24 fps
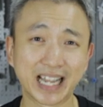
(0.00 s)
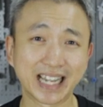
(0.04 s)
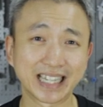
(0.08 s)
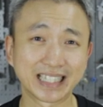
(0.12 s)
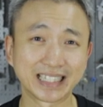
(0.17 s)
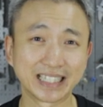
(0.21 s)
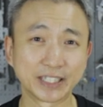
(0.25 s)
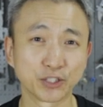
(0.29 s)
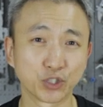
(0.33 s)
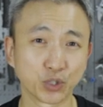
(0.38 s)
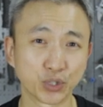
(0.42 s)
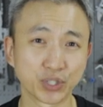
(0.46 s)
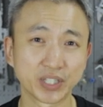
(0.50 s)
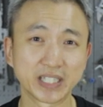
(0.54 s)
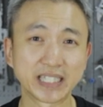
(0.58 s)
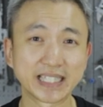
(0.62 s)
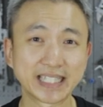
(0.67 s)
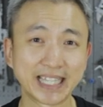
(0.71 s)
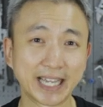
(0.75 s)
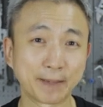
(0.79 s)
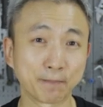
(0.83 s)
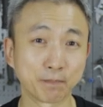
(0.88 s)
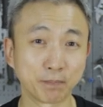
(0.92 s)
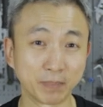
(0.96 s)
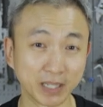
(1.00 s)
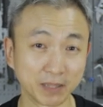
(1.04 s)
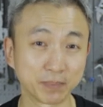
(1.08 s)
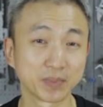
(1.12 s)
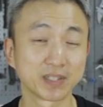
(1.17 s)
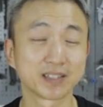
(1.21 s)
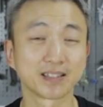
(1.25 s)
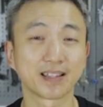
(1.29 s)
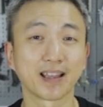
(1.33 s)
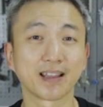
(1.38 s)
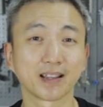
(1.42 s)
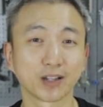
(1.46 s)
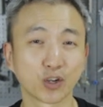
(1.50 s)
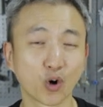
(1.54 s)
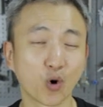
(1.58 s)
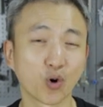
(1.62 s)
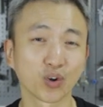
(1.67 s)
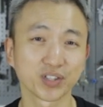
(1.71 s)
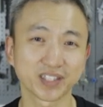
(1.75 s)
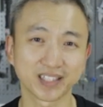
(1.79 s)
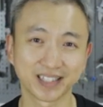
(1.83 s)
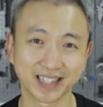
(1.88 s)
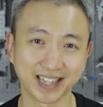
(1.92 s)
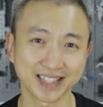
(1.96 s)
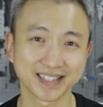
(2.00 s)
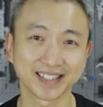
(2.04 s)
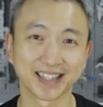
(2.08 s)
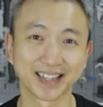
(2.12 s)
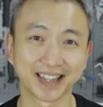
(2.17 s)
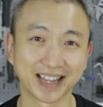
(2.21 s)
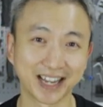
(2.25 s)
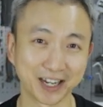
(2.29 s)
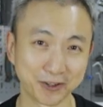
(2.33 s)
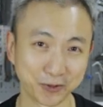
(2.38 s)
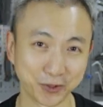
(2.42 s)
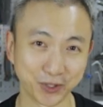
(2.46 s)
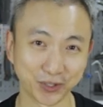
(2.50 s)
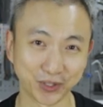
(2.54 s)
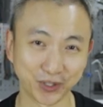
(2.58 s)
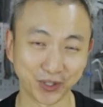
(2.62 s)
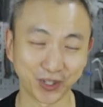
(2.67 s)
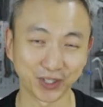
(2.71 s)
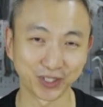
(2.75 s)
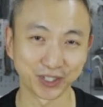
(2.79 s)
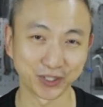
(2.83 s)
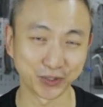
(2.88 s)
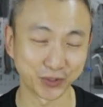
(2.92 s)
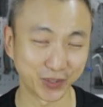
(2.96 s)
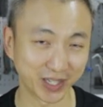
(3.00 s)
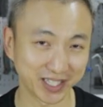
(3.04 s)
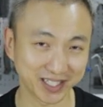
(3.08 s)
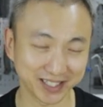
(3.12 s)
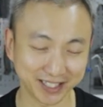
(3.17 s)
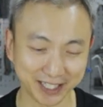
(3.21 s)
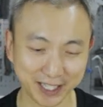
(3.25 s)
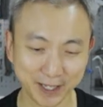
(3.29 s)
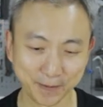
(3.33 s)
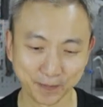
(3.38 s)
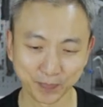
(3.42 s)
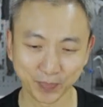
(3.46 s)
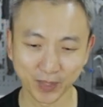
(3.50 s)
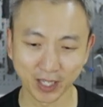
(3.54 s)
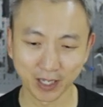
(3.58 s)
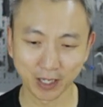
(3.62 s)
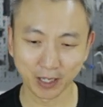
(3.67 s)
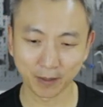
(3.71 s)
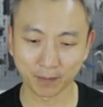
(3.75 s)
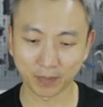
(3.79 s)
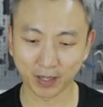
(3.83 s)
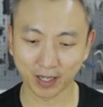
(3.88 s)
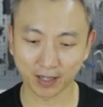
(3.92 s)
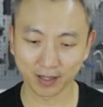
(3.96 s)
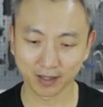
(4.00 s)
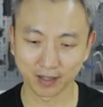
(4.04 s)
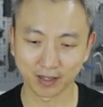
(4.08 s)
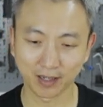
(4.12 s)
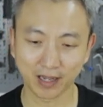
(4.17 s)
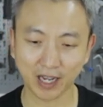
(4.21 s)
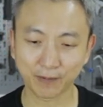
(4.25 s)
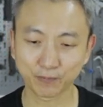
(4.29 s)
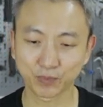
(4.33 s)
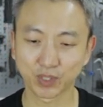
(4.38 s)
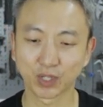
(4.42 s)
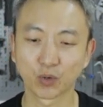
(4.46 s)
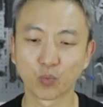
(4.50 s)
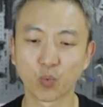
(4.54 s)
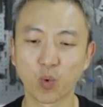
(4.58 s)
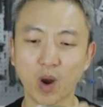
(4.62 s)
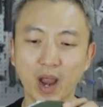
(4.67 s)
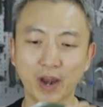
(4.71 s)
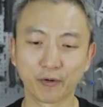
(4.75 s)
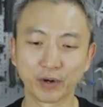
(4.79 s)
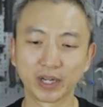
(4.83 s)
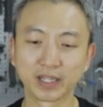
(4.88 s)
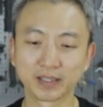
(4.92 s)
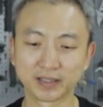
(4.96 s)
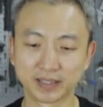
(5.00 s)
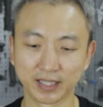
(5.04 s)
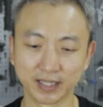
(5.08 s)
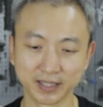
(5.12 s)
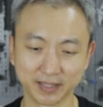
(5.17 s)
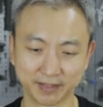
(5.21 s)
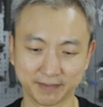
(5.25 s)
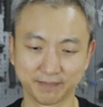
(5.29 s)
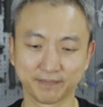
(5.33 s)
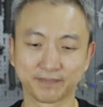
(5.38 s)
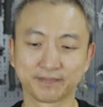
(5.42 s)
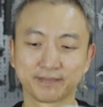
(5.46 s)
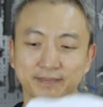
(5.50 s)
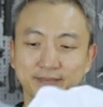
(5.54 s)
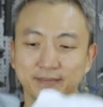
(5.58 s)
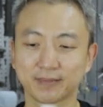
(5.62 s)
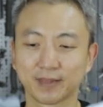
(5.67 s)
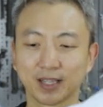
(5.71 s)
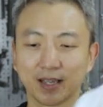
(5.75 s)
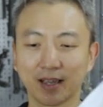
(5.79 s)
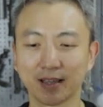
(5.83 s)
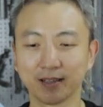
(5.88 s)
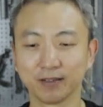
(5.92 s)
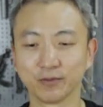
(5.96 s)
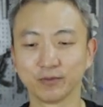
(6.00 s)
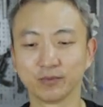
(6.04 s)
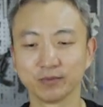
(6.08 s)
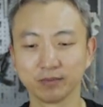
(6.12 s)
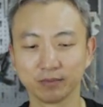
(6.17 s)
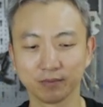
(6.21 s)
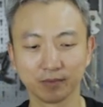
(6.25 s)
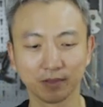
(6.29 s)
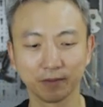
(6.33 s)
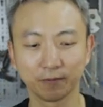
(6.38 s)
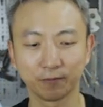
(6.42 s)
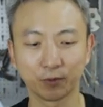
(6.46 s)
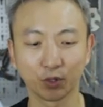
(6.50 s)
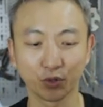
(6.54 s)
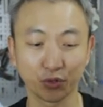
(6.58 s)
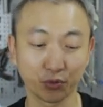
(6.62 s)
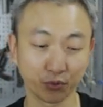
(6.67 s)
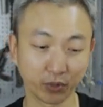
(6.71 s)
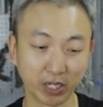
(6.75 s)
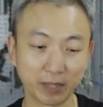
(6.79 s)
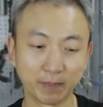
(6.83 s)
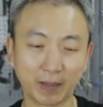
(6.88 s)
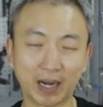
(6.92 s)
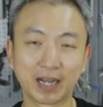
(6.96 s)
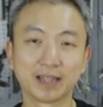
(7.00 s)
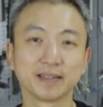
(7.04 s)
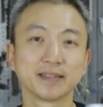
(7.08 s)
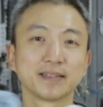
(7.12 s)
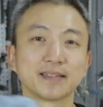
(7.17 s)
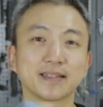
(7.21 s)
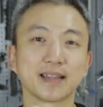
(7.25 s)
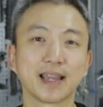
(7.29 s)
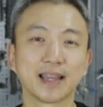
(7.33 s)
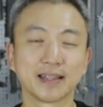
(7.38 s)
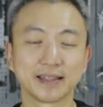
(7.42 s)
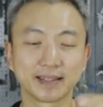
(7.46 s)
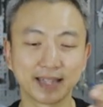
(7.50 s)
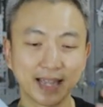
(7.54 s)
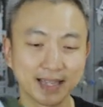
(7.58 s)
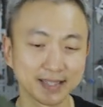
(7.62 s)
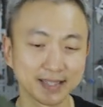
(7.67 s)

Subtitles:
cycling jerseys and bibs that cost less than $100. But after wearing this and for 3 months and